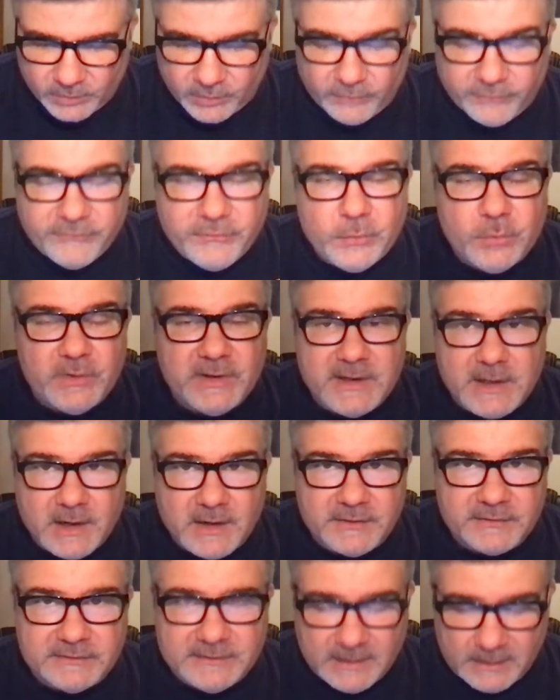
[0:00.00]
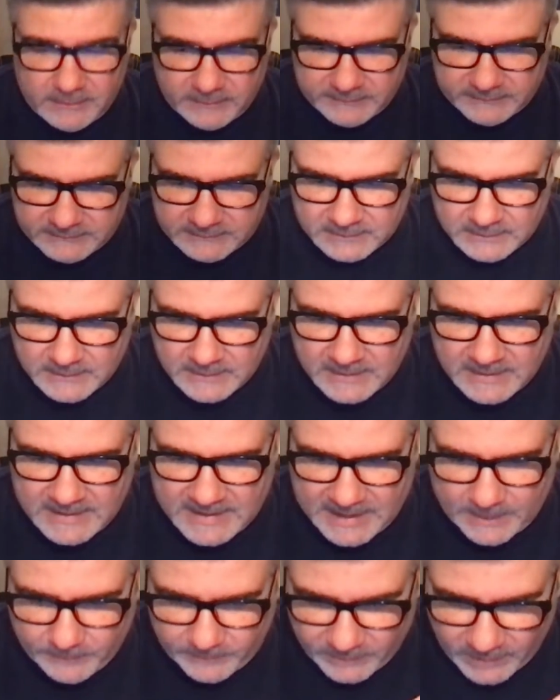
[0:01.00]
we're fooling ourselves
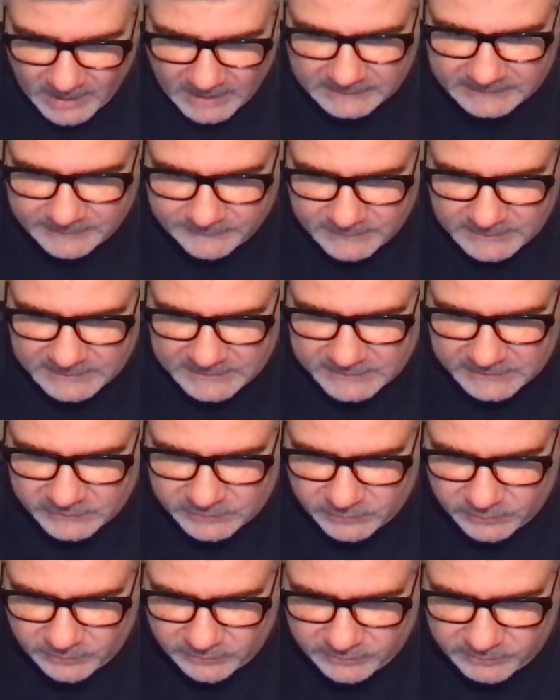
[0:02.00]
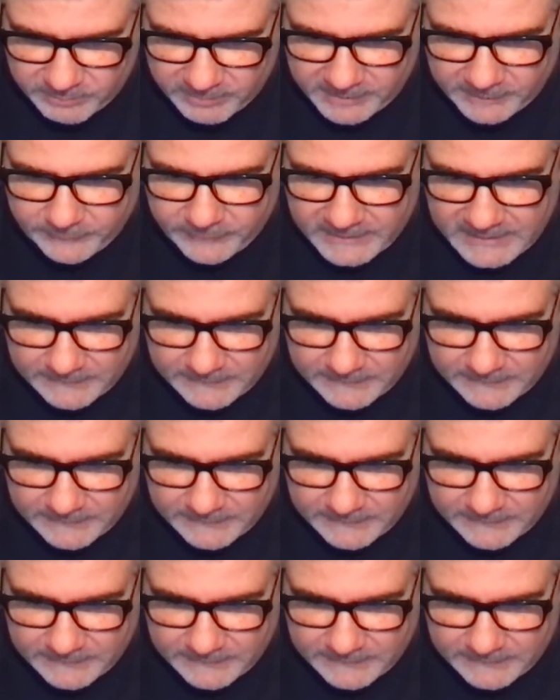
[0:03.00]
and we're not living in the truth. But if we